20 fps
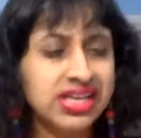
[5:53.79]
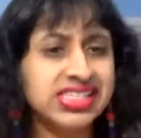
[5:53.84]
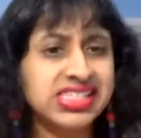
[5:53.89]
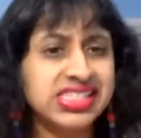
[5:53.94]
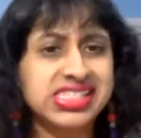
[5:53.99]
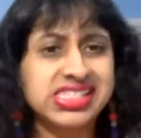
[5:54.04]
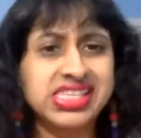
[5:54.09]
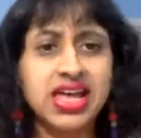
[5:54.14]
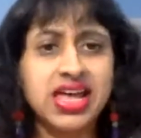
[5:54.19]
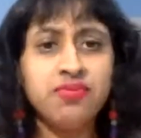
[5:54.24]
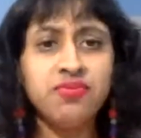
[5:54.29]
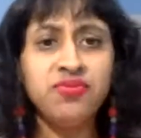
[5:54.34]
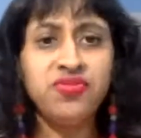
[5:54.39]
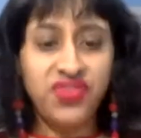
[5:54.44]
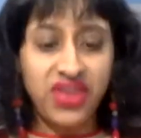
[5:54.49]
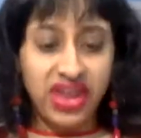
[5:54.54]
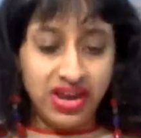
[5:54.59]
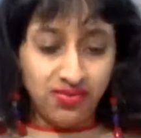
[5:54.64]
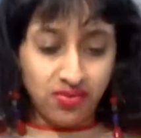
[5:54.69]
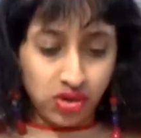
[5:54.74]
Some
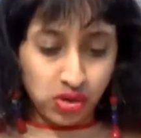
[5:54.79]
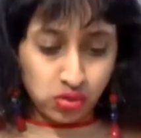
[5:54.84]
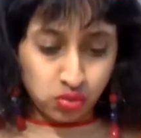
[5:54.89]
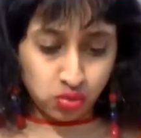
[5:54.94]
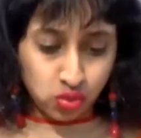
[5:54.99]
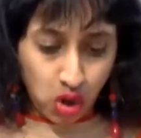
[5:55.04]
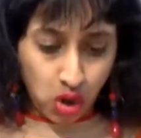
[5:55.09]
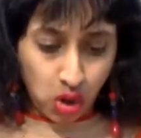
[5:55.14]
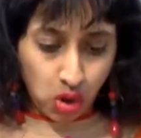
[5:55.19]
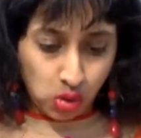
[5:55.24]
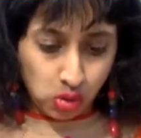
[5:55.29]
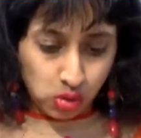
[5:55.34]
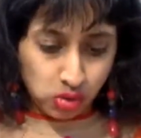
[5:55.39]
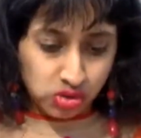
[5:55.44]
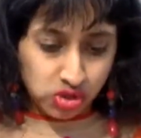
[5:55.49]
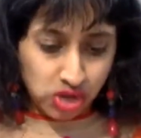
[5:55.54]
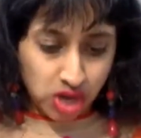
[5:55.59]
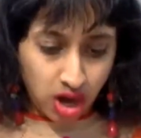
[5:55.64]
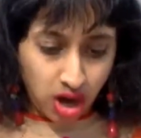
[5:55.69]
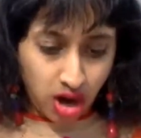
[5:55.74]
favorite
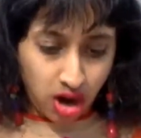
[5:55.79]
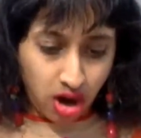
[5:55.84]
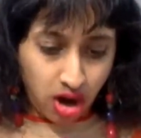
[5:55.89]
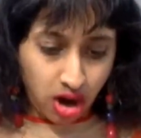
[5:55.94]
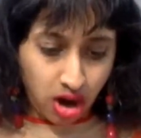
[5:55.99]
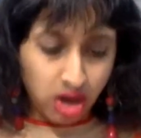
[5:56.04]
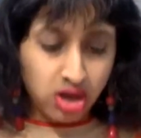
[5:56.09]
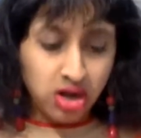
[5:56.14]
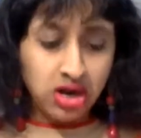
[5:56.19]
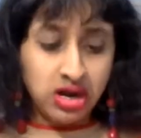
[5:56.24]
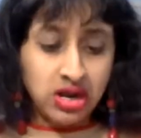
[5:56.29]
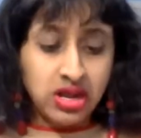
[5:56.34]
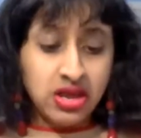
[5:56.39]
roles are